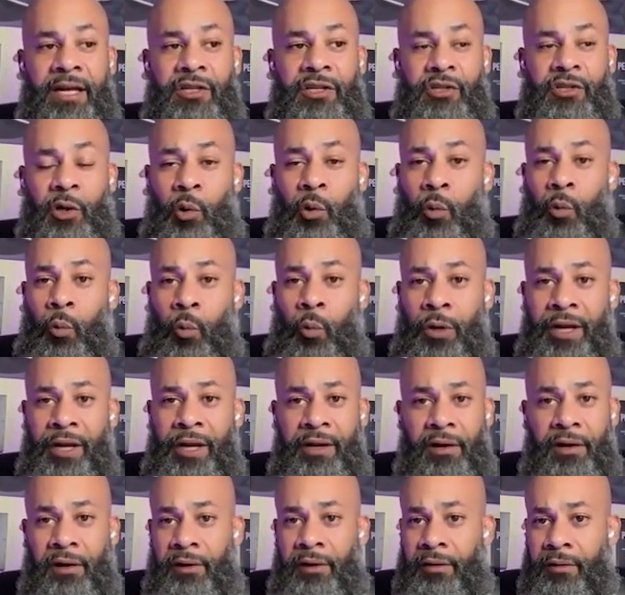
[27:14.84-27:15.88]
So
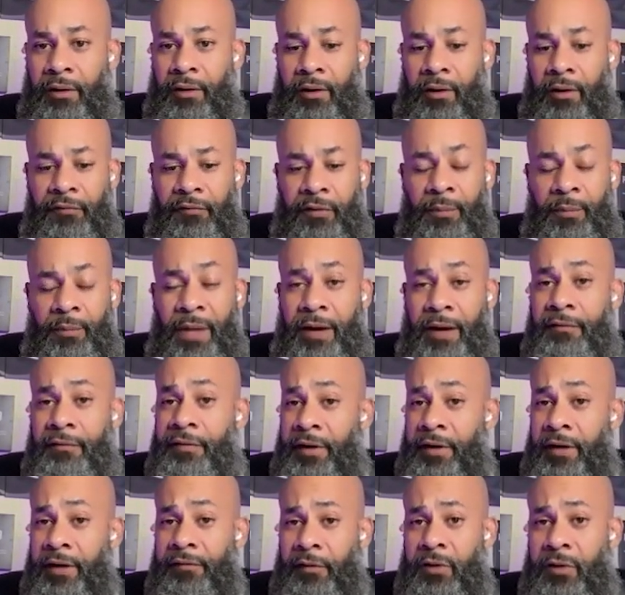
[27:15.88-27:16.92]
we are from that
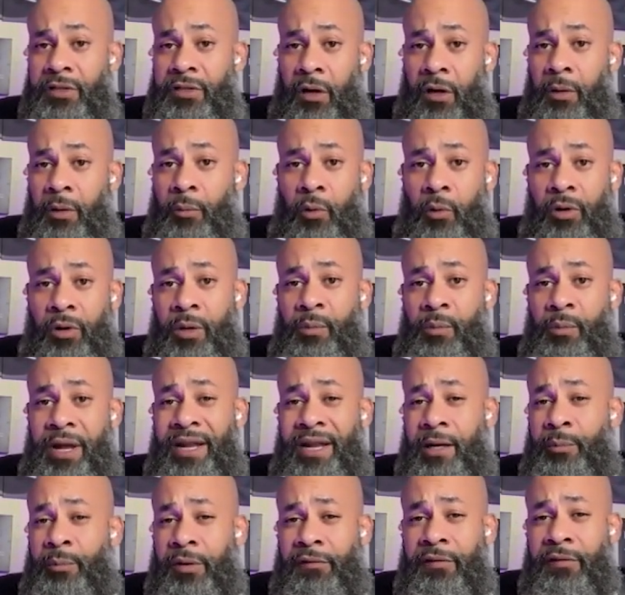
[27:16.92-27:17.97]
very first onboarding
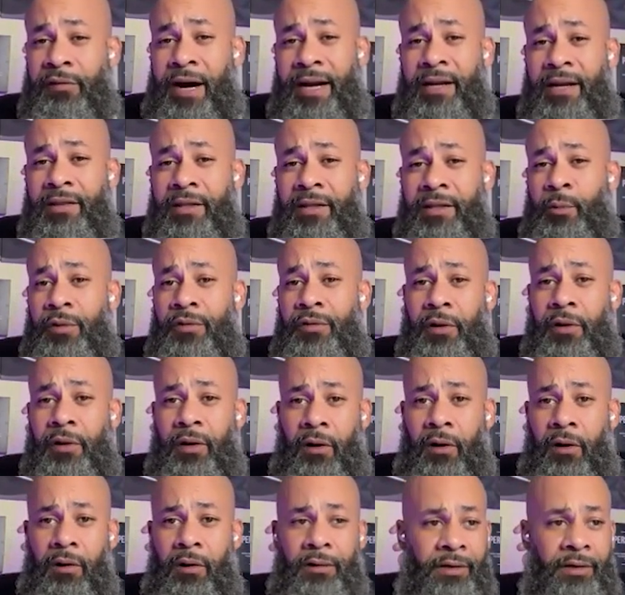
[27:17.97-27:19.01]
meeting, providing them with
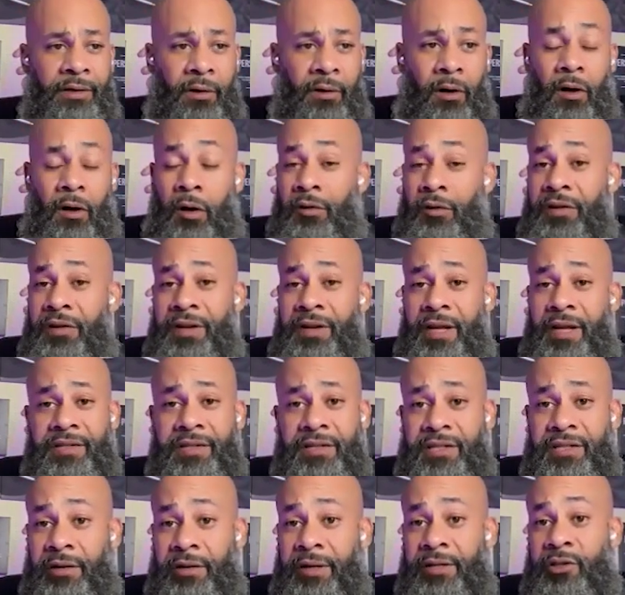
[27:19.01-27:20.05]
all the
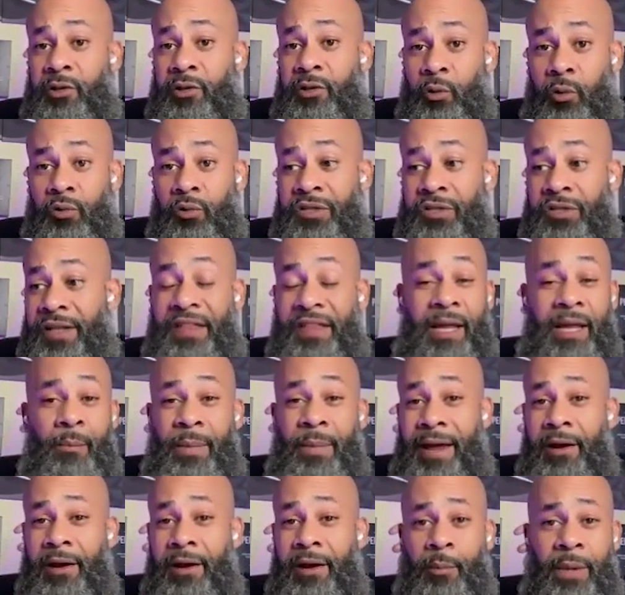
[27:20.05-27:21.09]
necessary tools that they
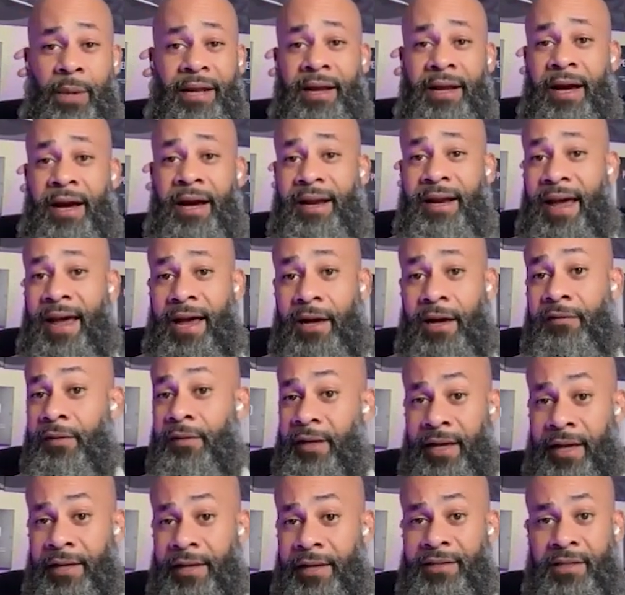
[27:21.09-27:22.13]
may or may not have.
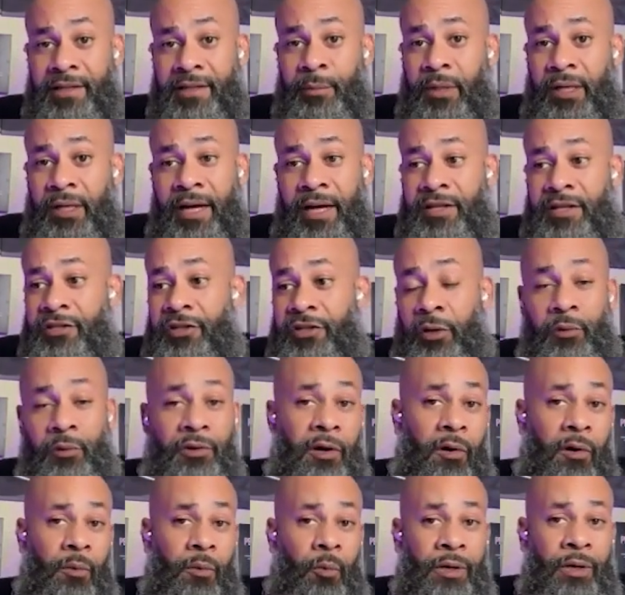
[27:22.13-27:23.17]
Again, some clients don't
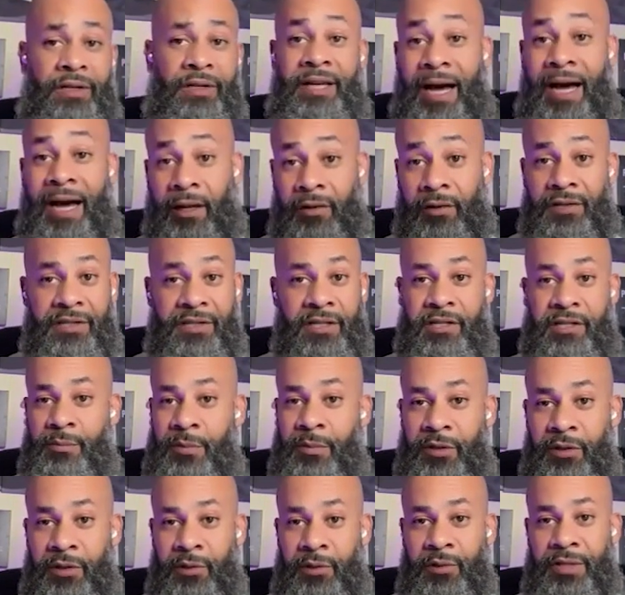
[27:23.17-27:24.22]
know what dollar system
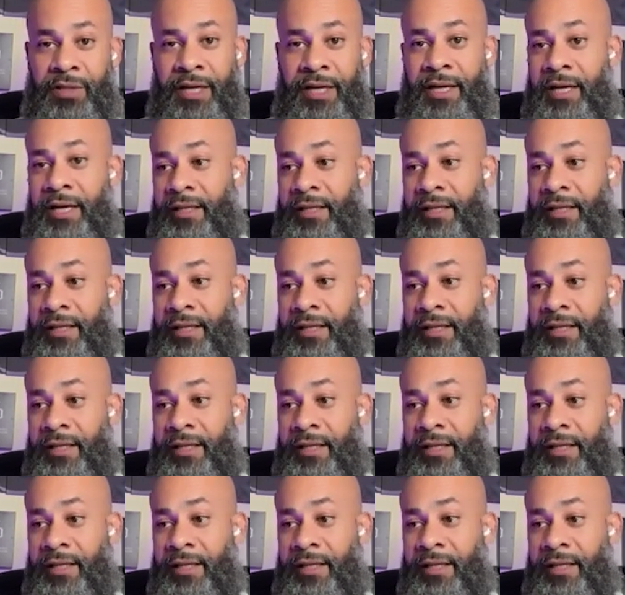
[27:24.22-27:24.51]
to use.